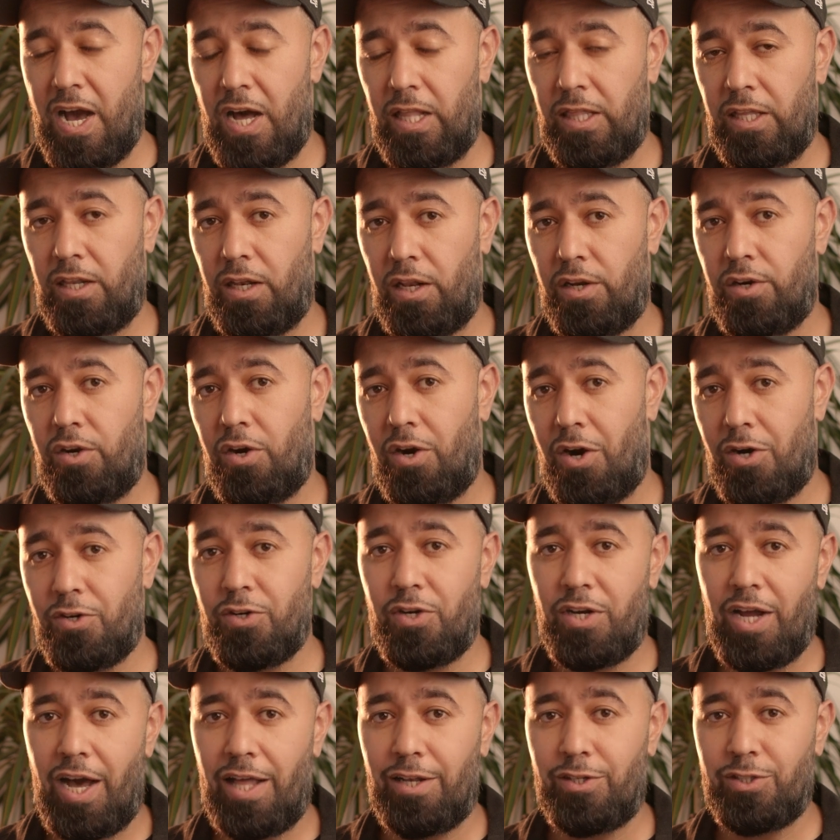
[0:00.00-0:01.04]
a little under
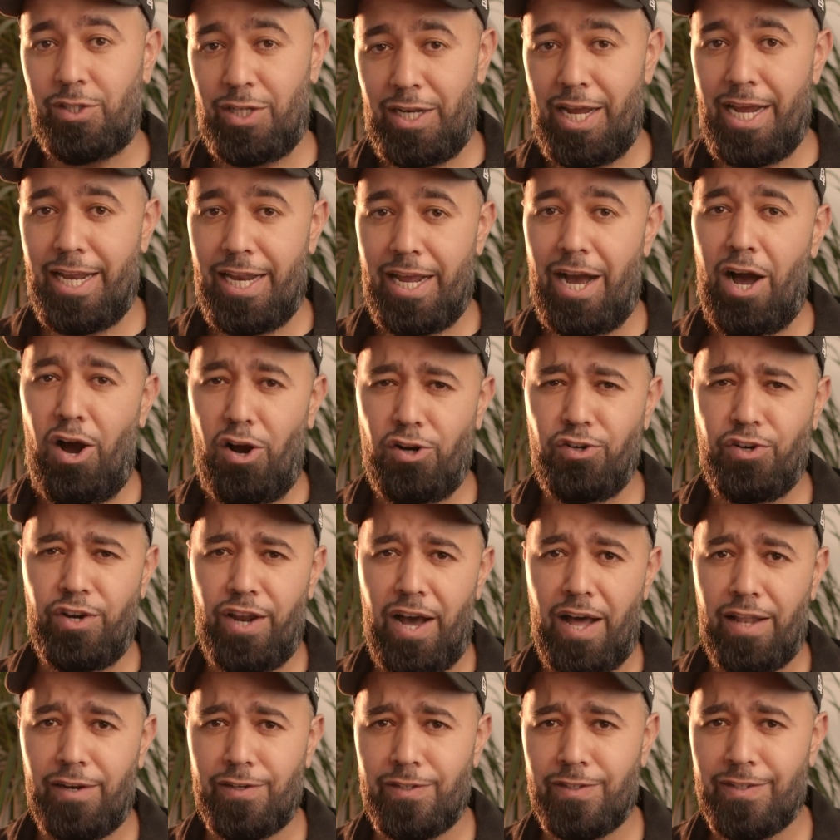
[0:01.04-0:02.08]
$100,
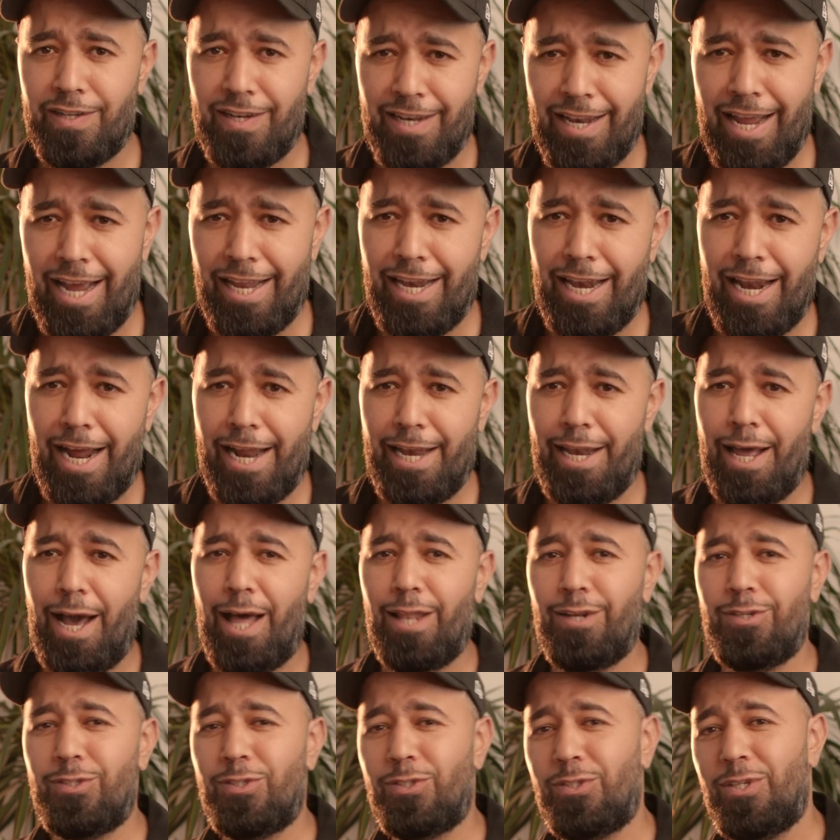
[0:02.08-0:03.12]

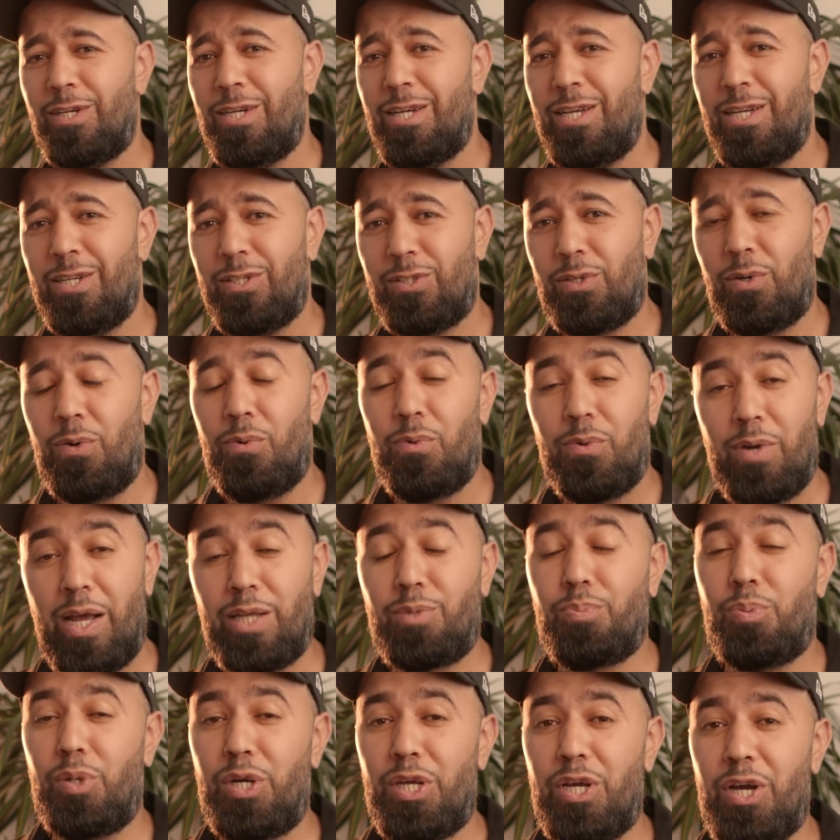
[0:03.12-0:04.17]
$99. So
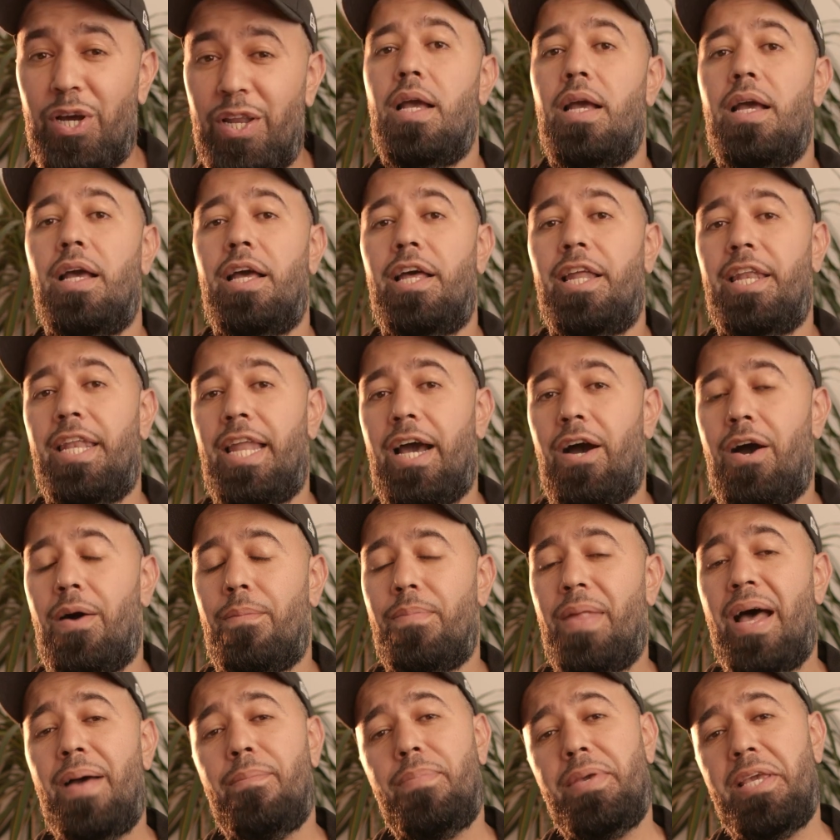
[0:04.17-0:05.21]
that's pretty good. Now,
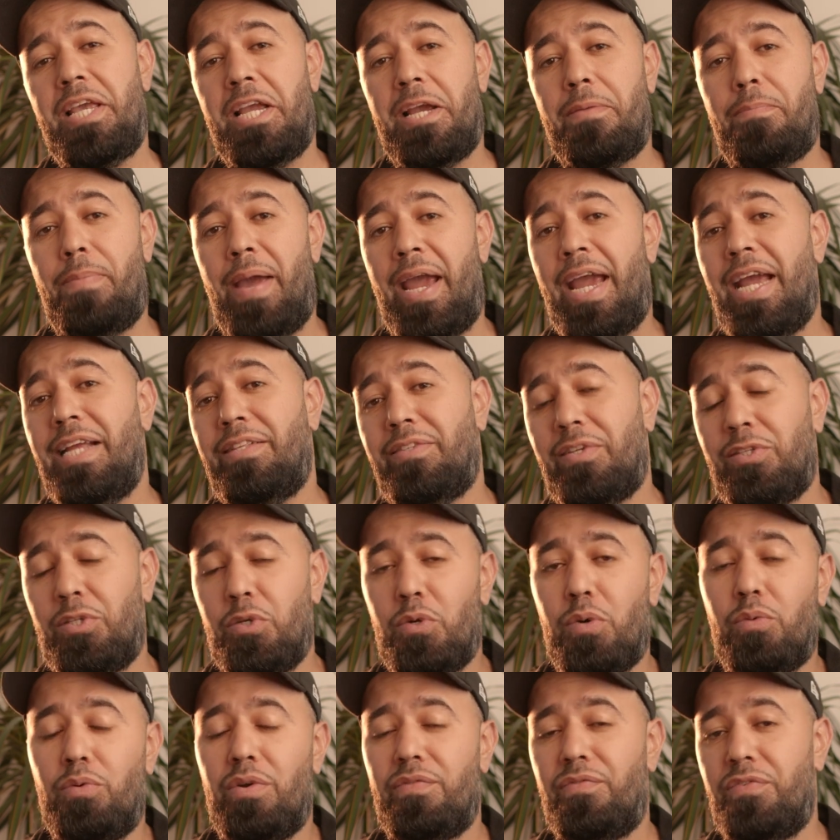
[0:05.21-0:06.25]
I'm not being paid to
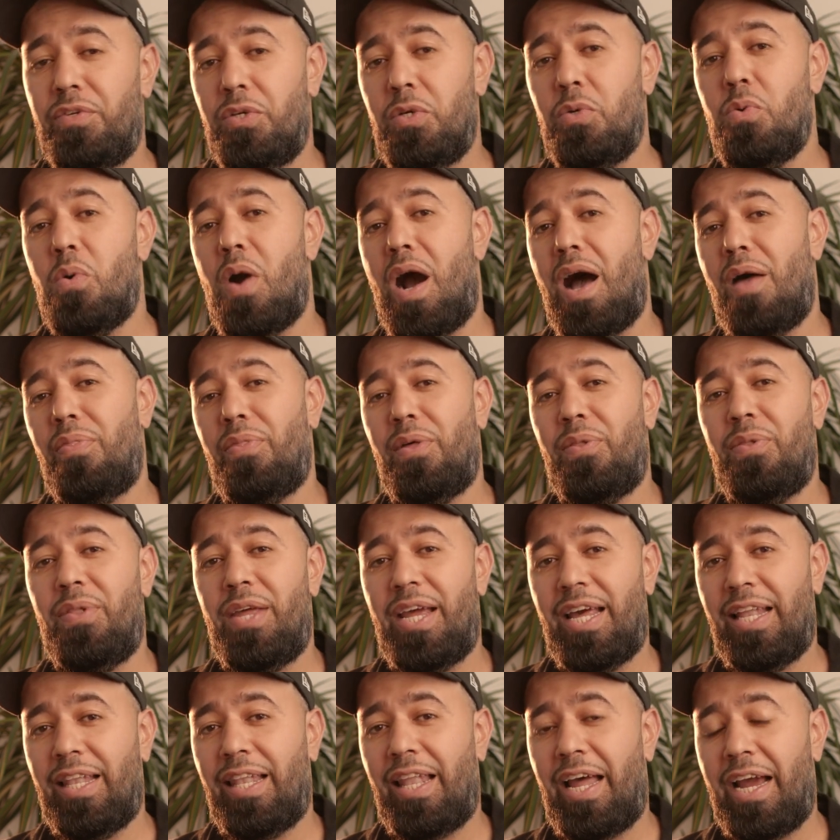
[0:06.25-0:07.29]
do a review on the
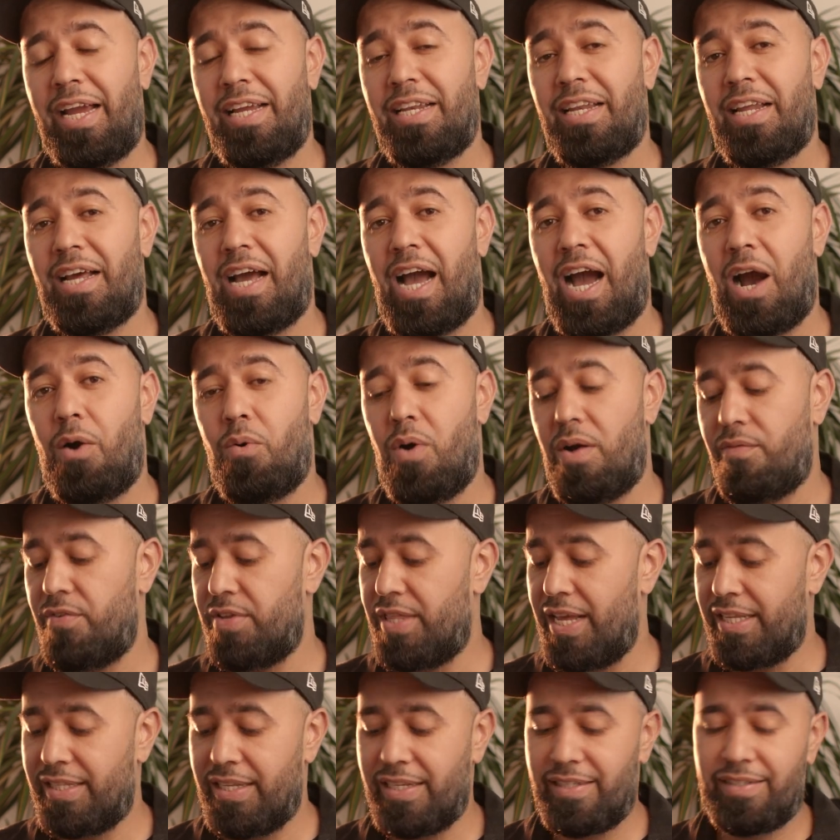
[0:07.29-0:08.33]
Nanlite. However,
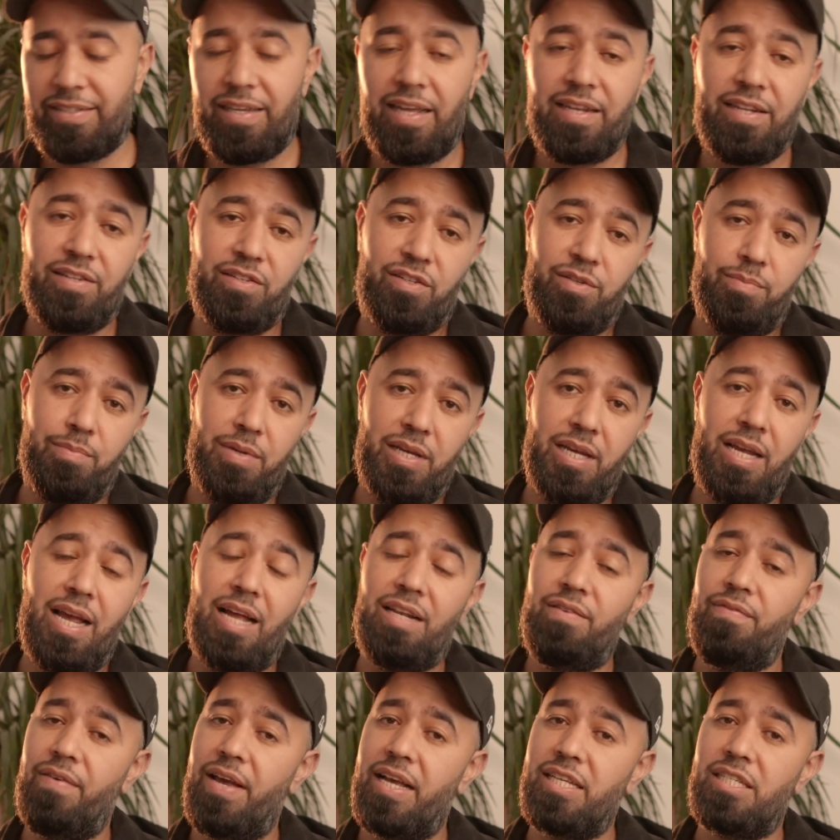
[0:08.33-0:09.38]
they did send it to me,
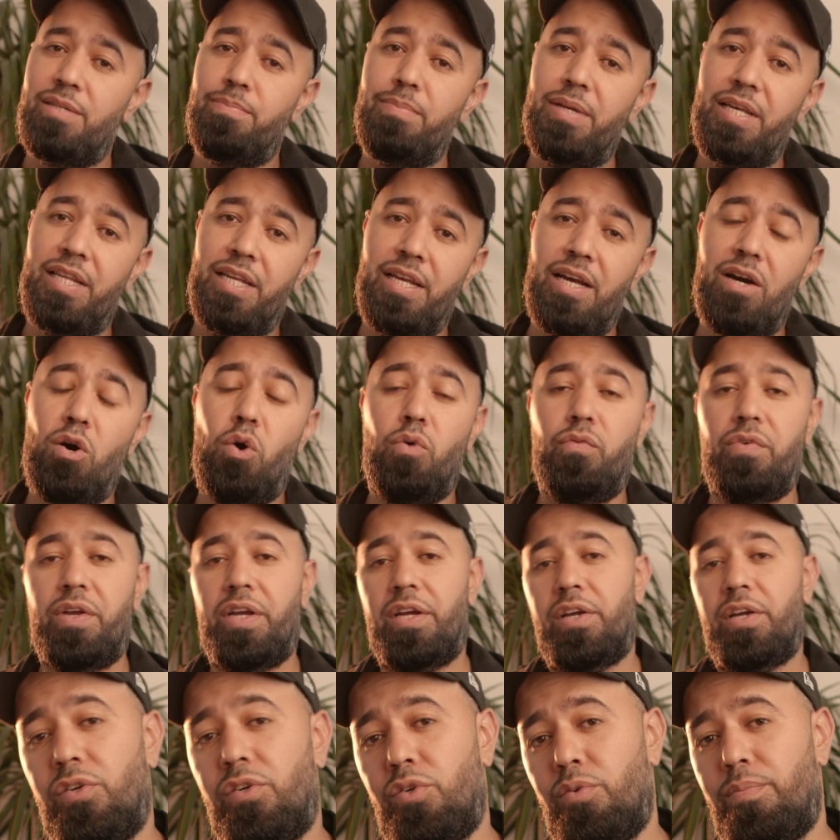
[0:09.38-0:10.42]
Advanced Media over
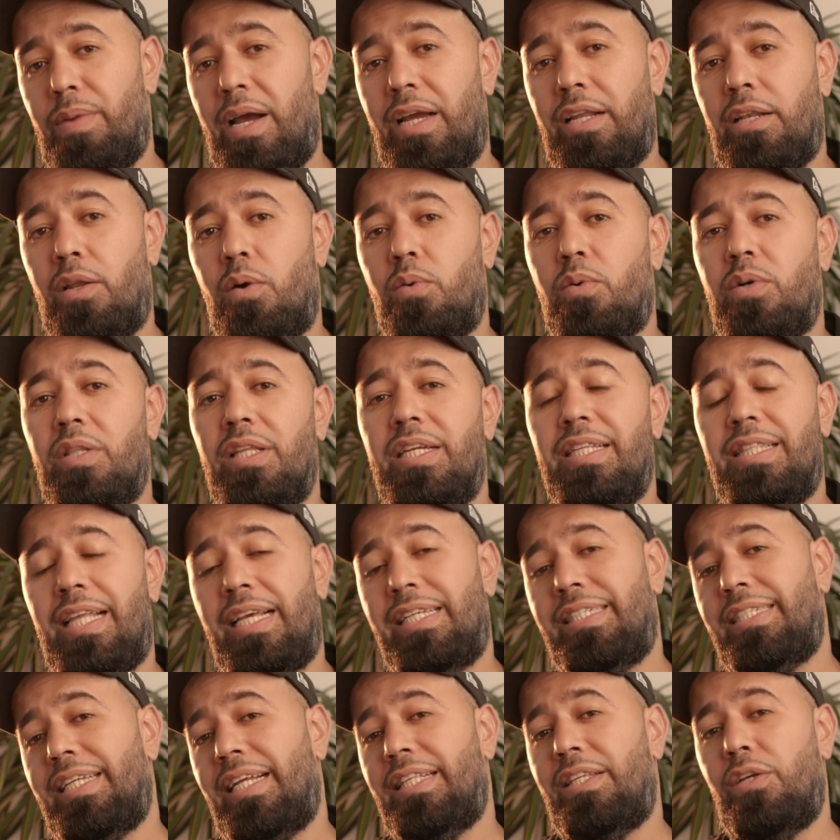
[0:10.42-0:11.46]
in Dubai locally.
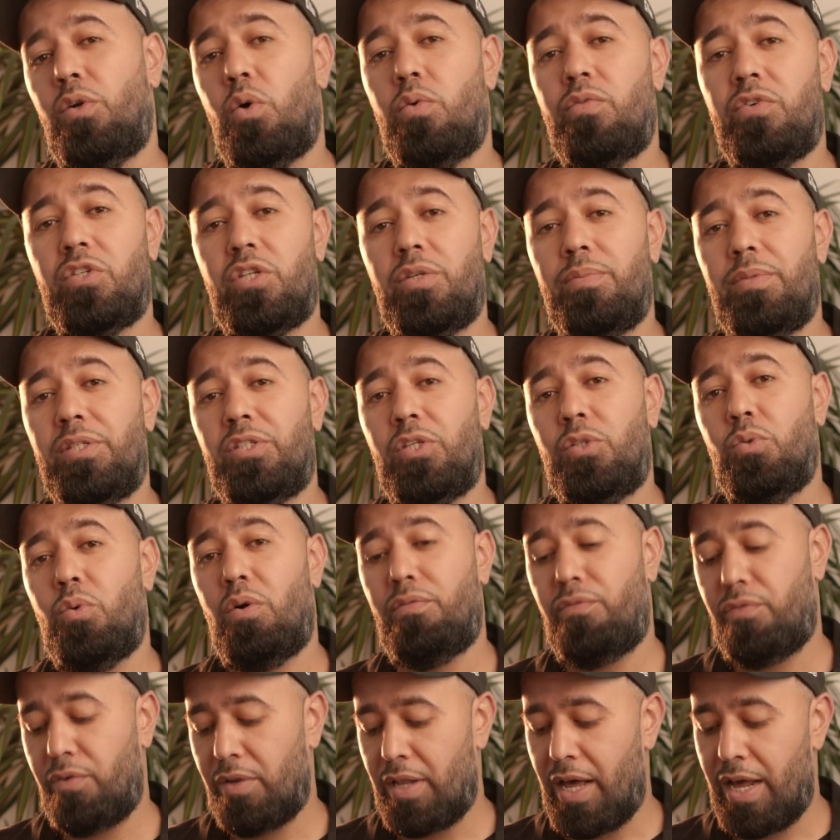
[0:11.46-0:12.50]
They sent it over to me to do
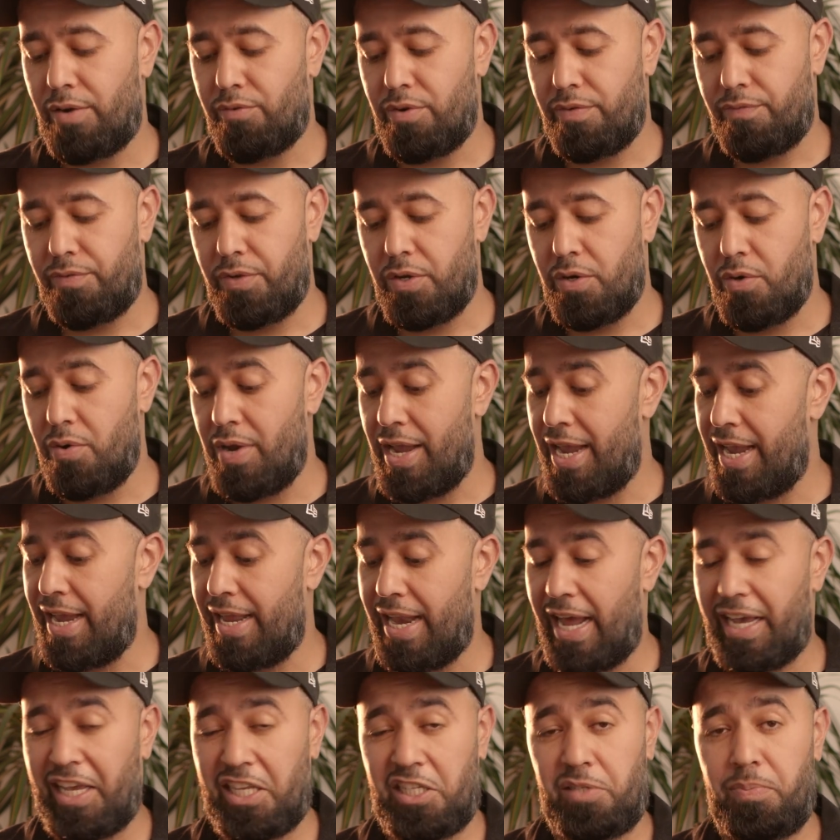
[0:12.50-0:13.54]
a full-on review,
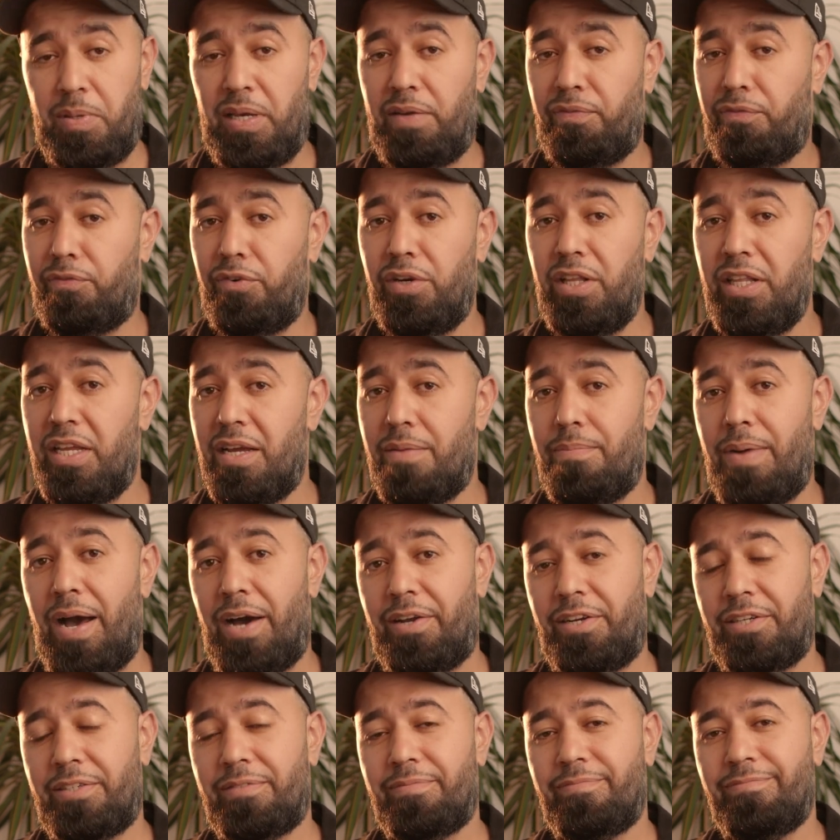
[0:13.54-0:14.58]
and I can speak freely
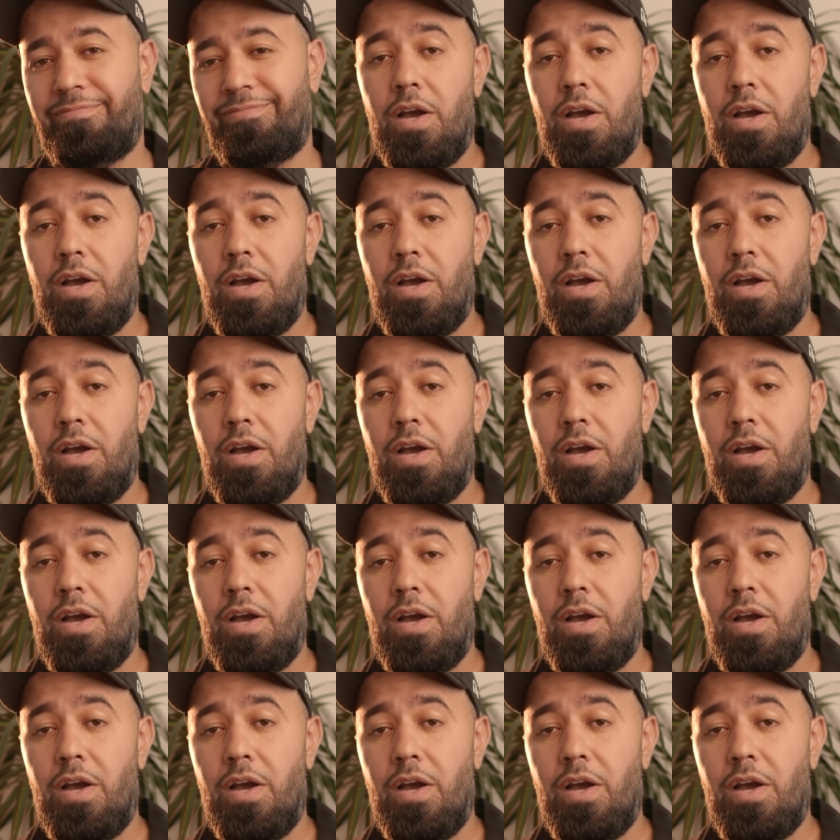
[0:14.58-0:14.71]
about it.